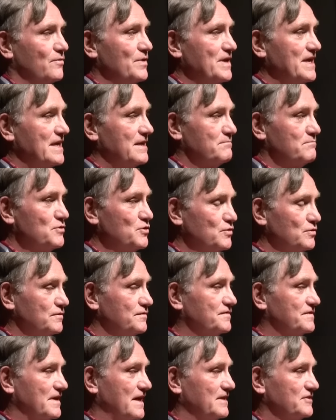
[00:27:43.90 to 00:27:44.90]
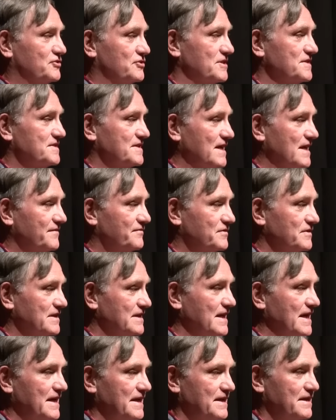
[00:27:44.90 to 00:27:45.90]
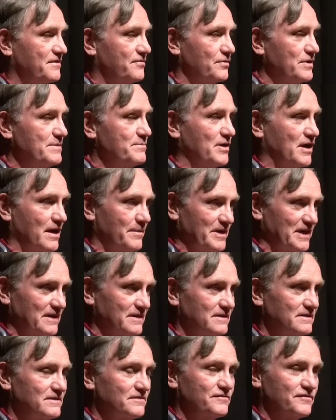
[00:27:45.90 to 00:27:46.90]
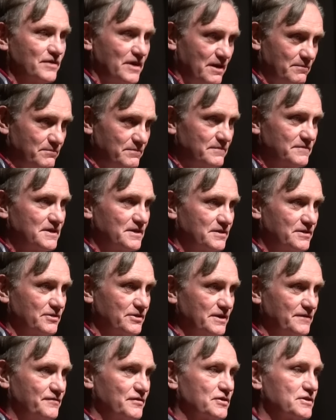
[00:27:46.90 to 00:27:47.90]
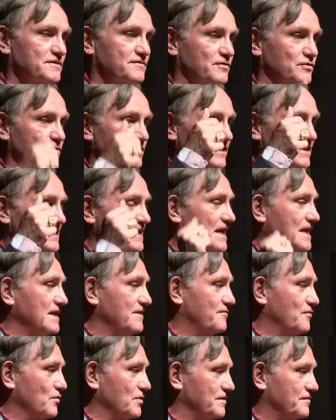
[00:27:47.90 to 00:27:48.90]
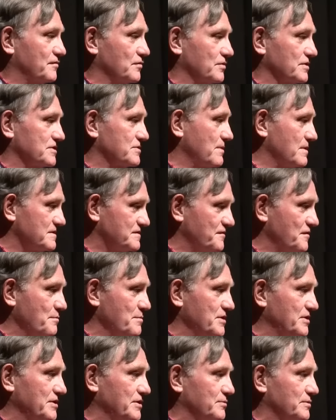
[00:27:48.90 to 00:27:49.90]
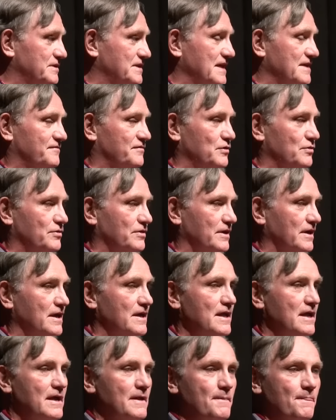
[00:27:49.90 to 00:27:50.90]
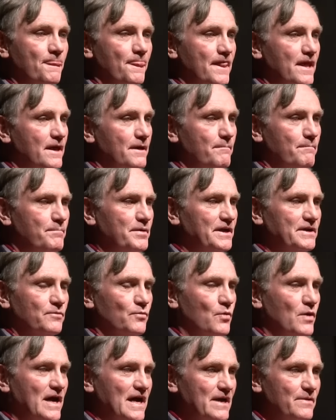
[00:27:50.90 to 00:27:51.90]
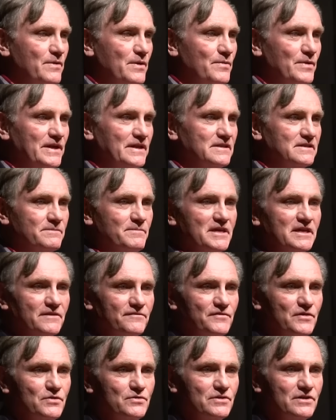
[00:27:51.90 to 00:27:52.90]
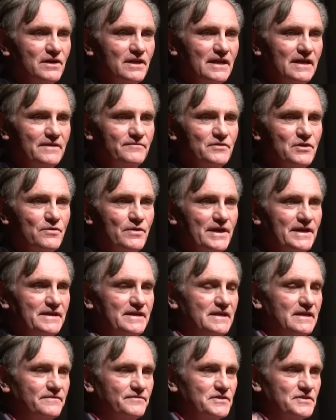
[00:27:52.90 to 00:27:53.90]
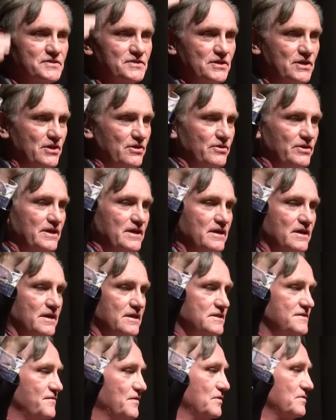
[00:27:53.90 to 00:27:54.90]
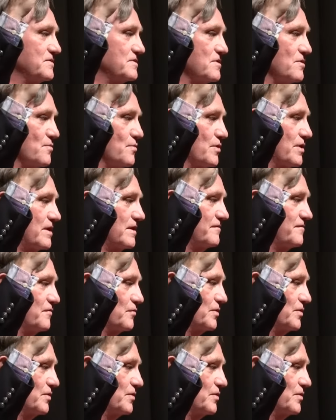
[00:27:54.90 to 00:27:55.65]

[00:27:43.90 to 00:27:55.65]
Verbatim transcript: we had moved just after the 93 bombing from the 31st floor to the 84th floor, so I was familiar with that floor. But why we went in to make a phone call, I have no idea. If the security guards' phones don't work on